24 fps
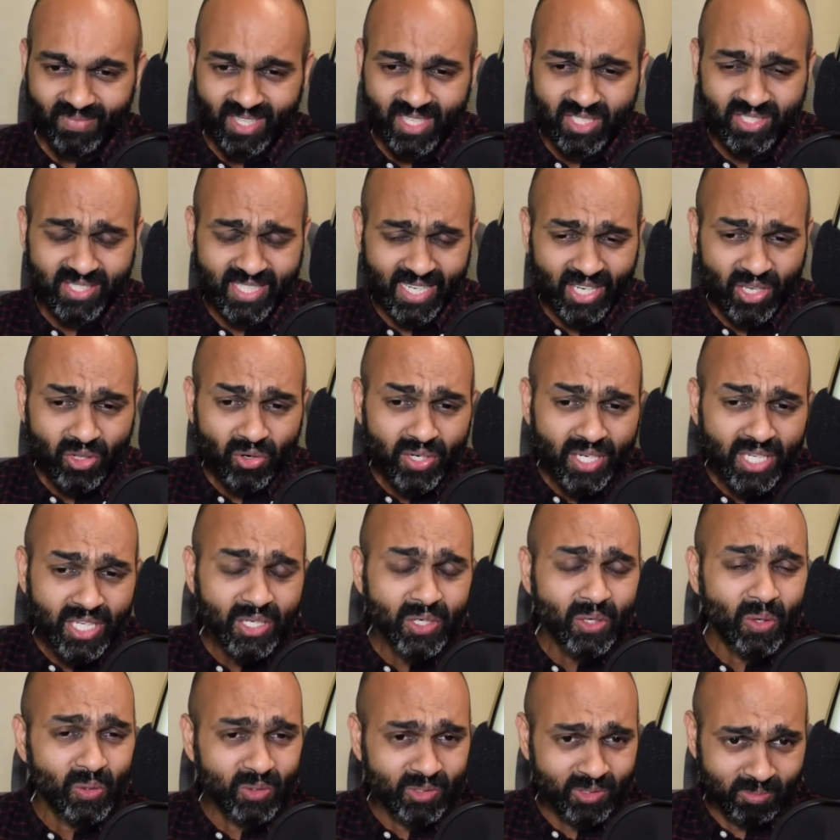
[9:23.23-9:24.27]
Security
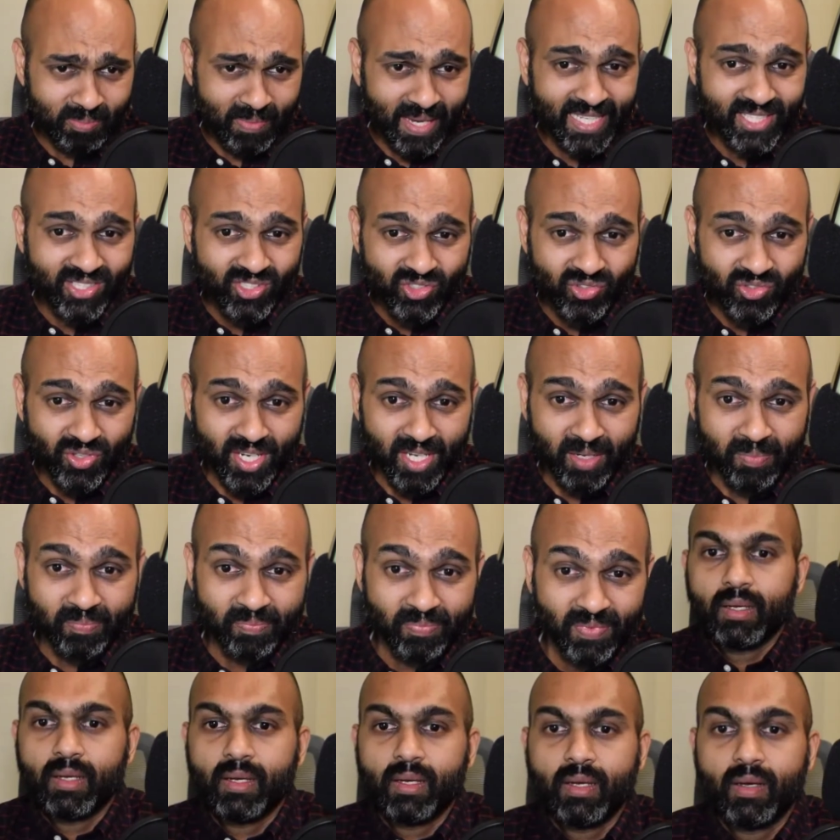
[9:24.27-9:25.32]
goes mainstream.
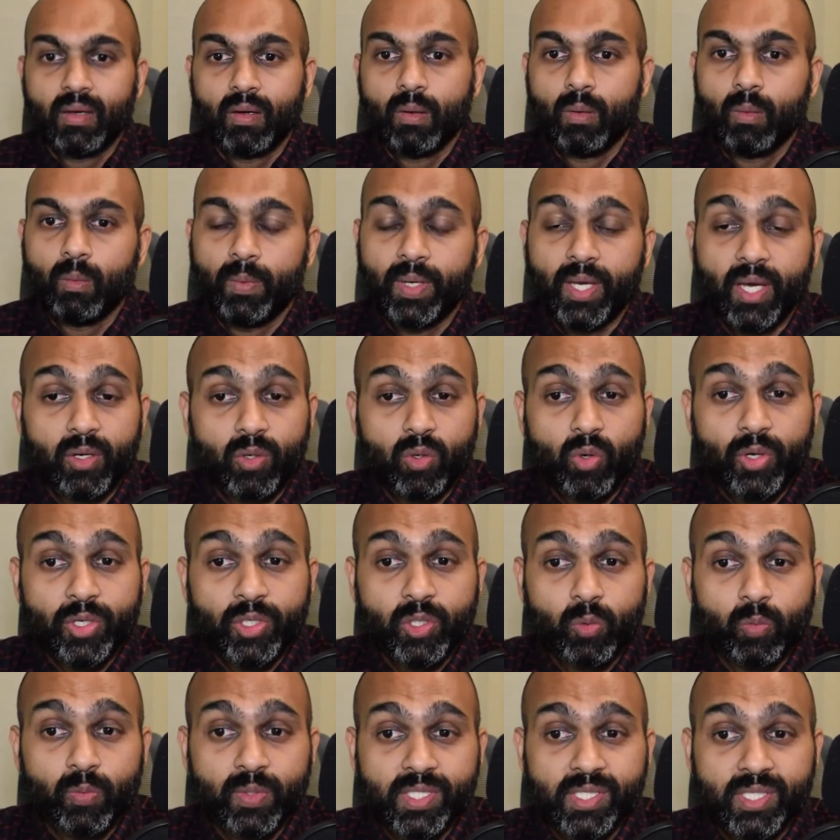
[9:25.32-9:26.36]
We are going
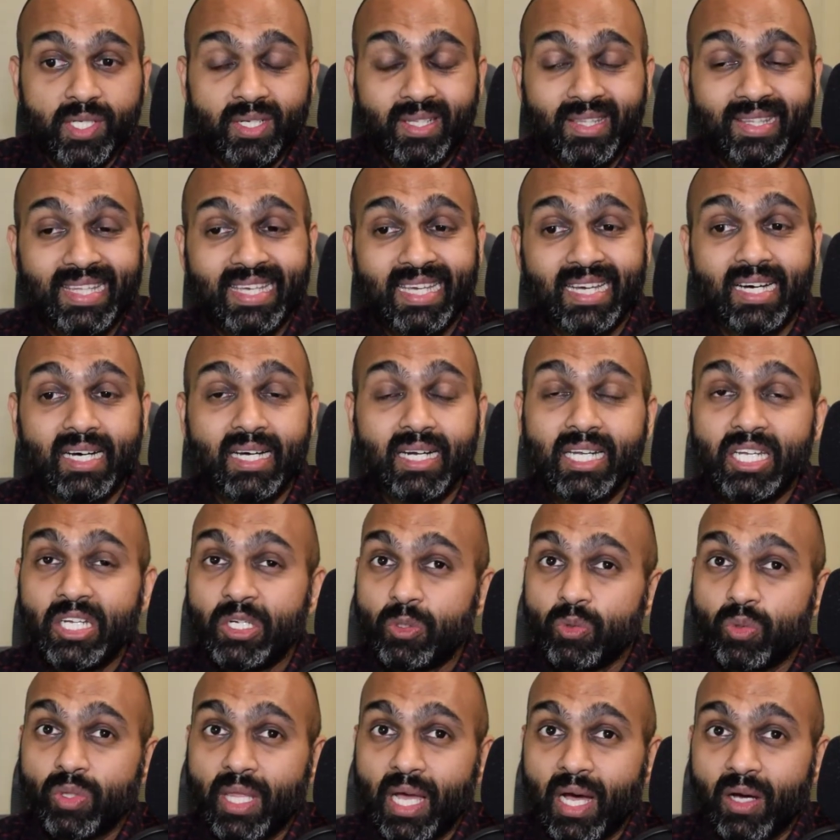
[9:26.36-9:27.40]
to visit the early
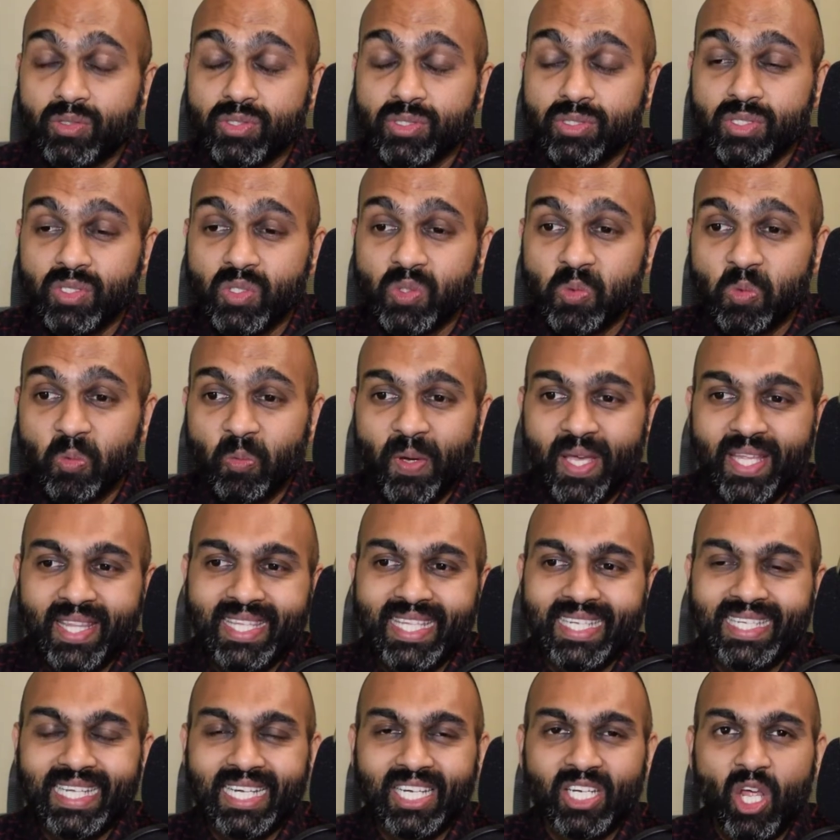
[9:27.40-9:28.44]
2000s when the
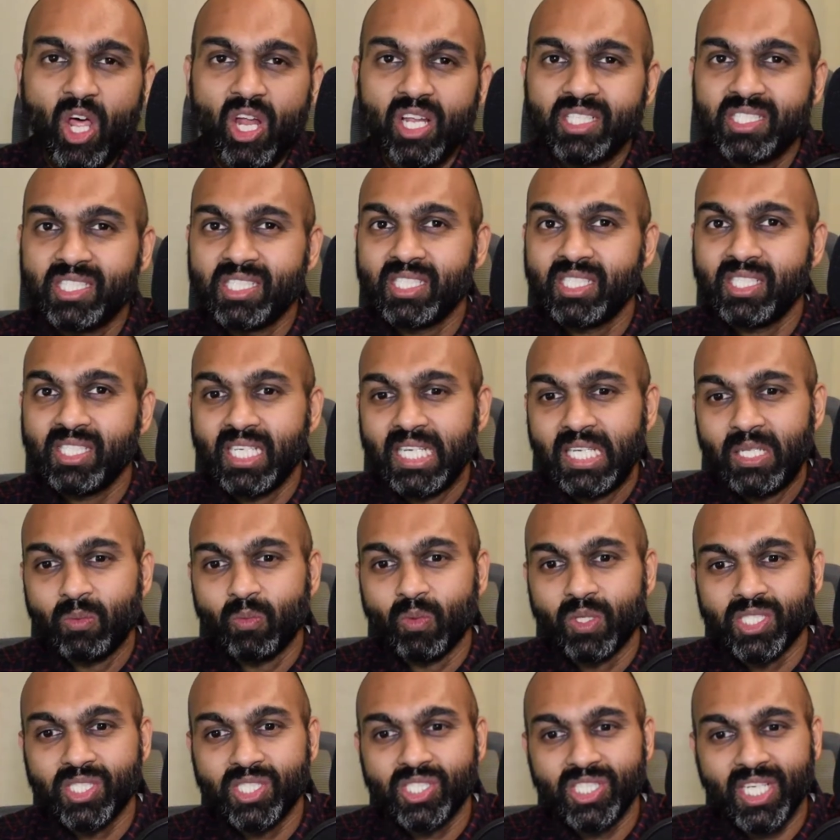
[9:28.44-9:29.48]
technology scene
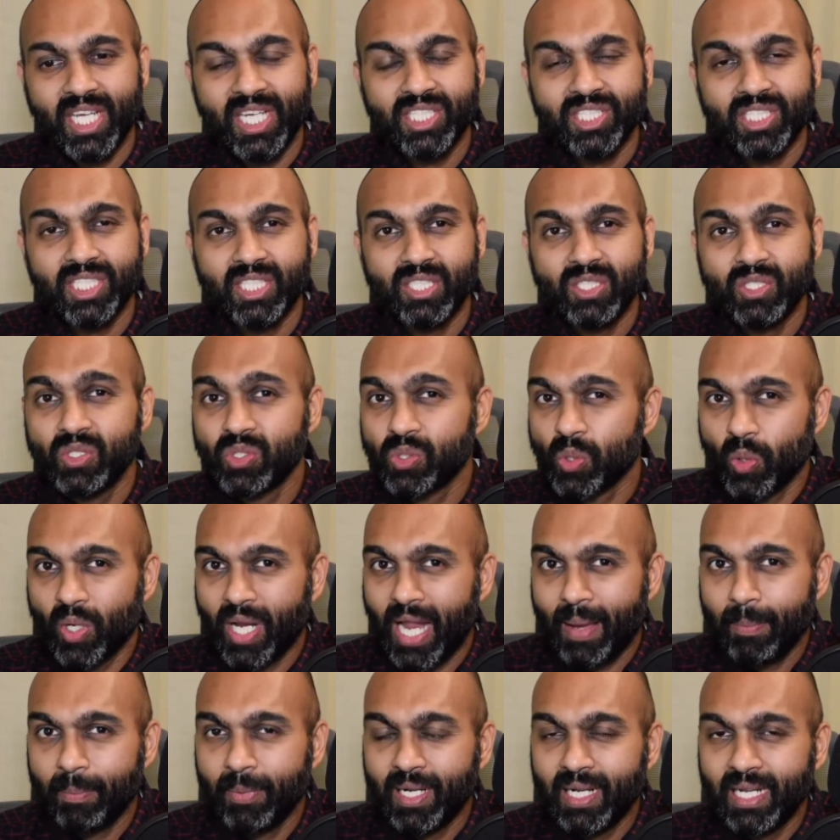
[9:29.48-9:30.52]
was changing so
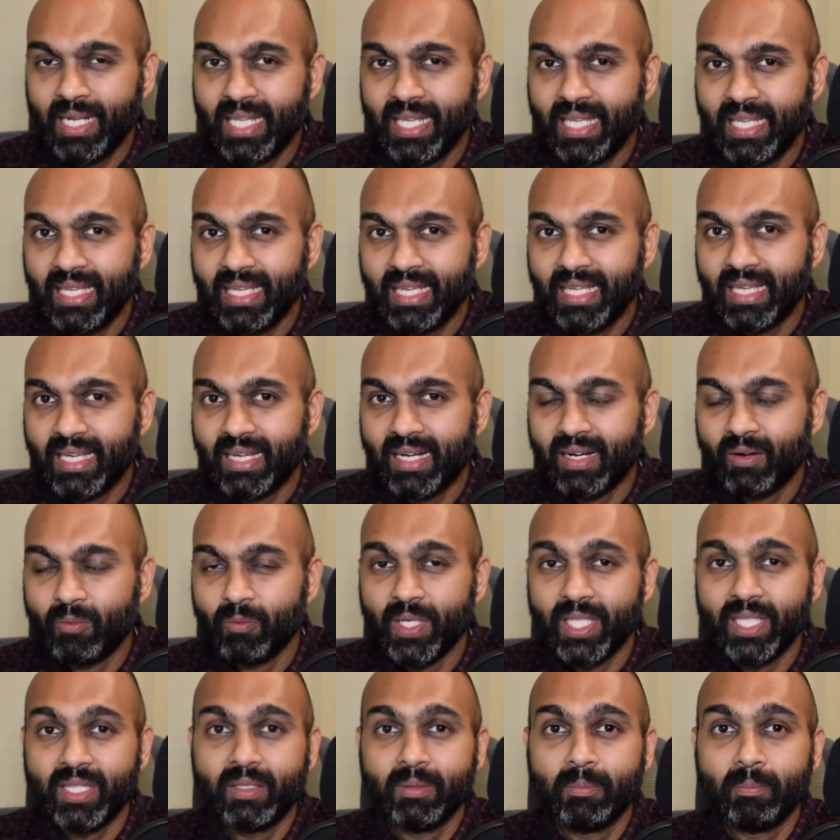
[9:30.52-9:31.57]
rapidly,
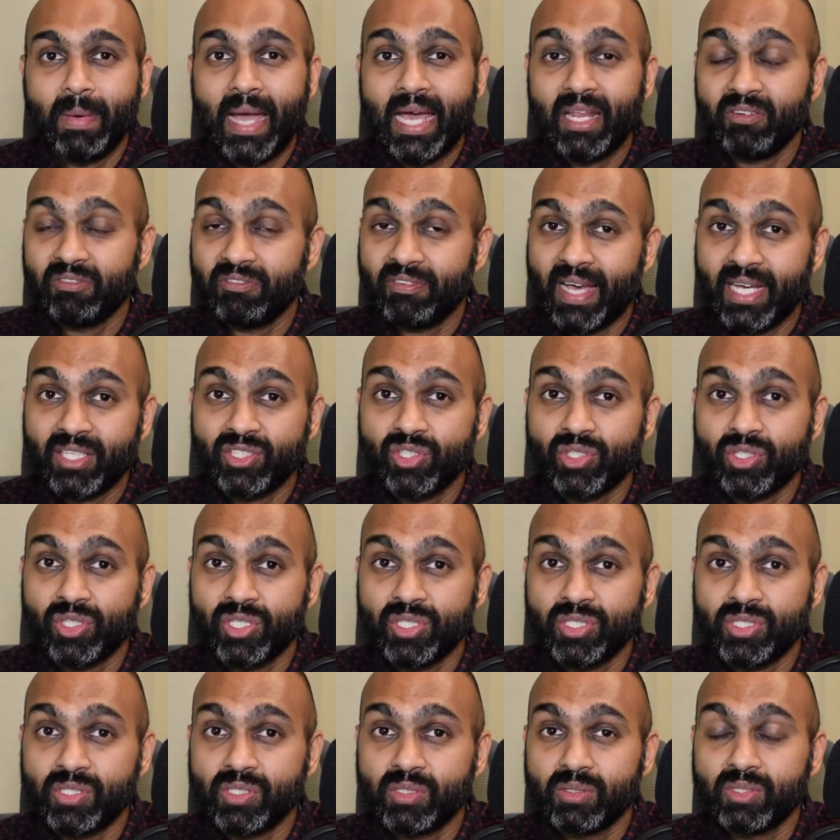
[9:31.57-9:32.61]
with
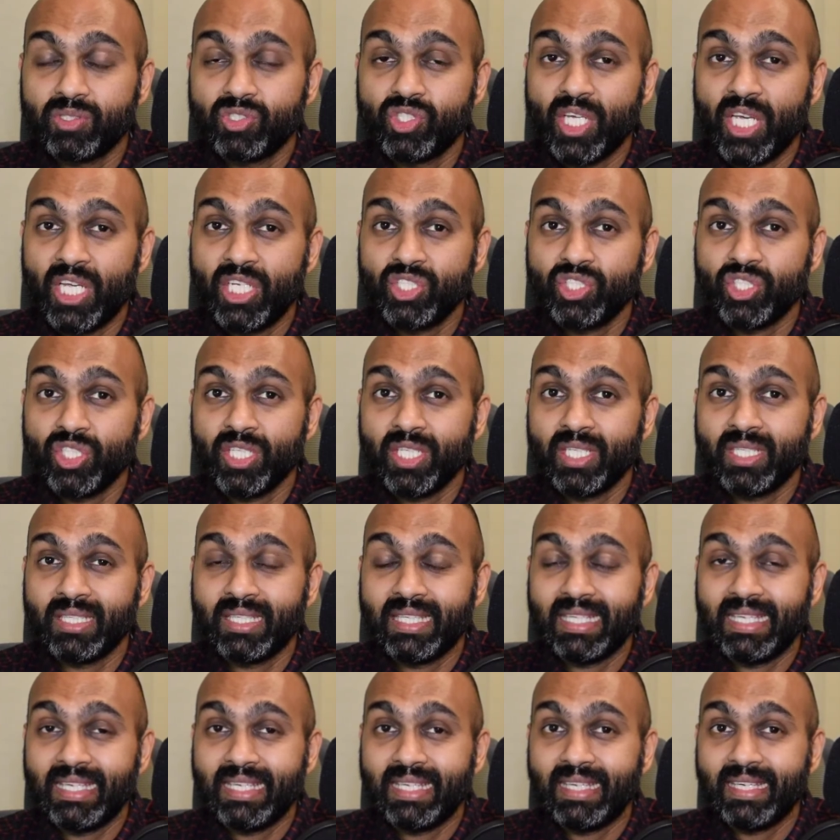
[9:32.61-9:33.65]
manufacturers changing
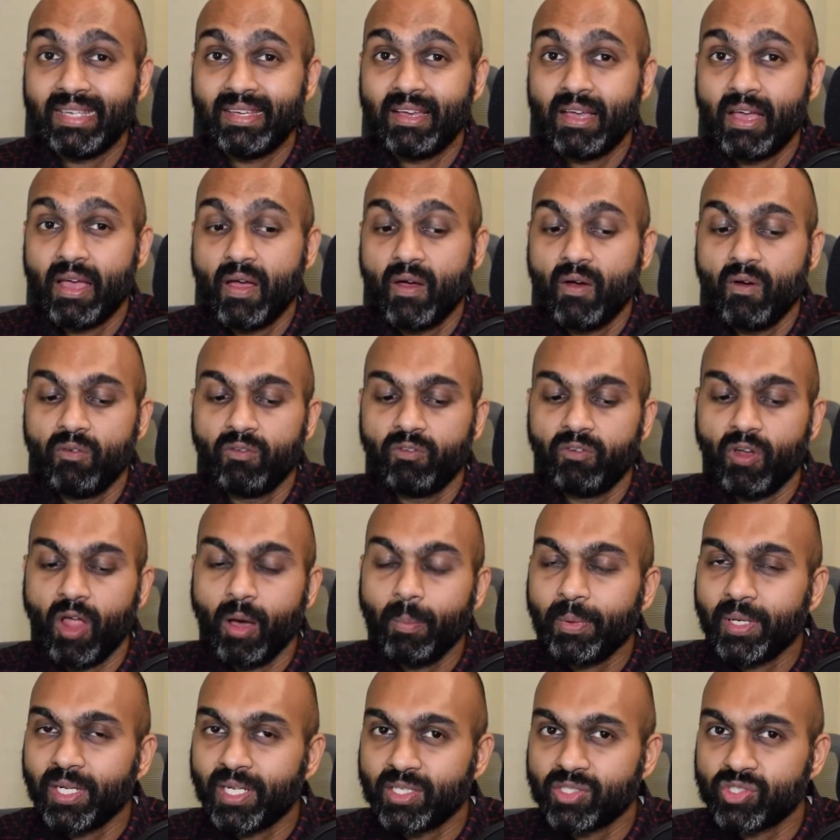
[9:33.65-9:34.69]
the
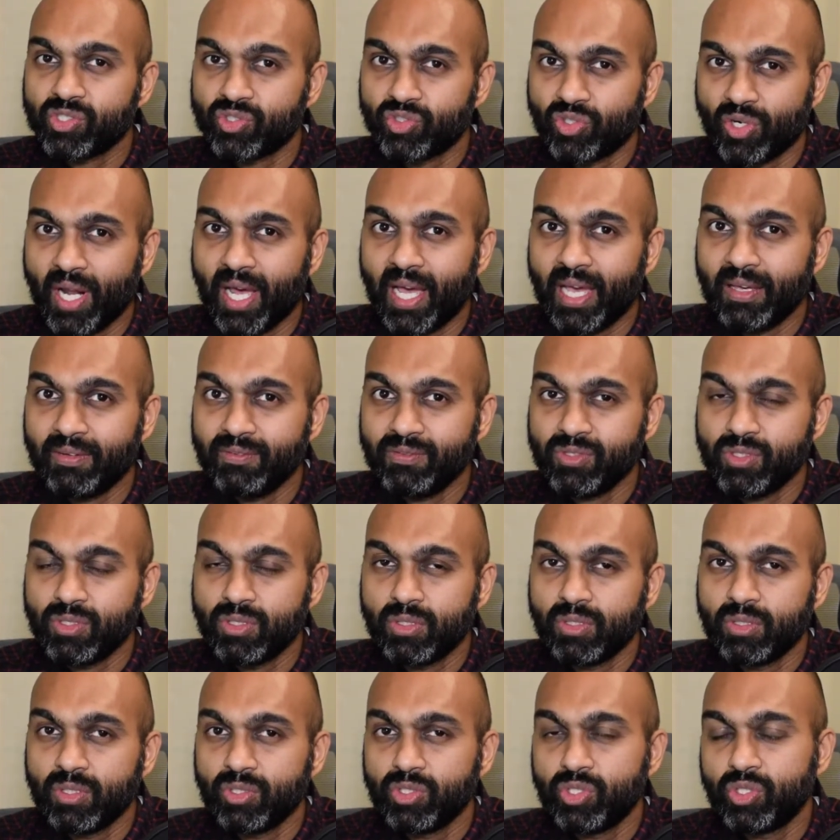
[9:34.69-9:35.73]
floppy disk drives
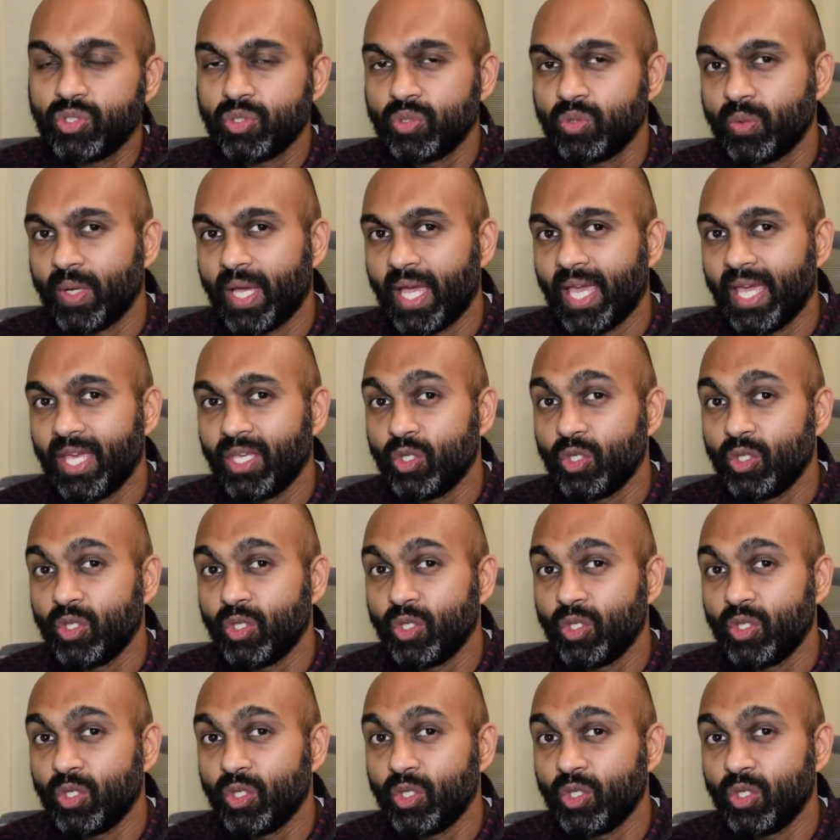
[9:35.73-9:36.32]
to a